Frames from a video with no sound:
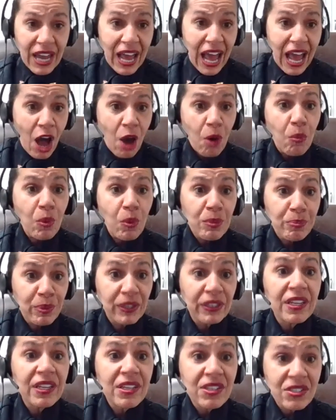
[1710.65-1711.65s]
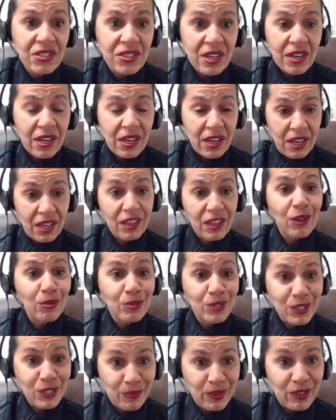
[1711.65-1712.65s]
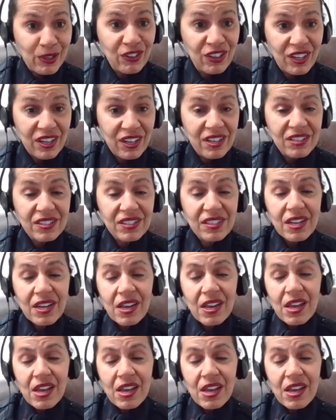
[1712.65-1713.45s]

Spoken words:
how we police in those communities.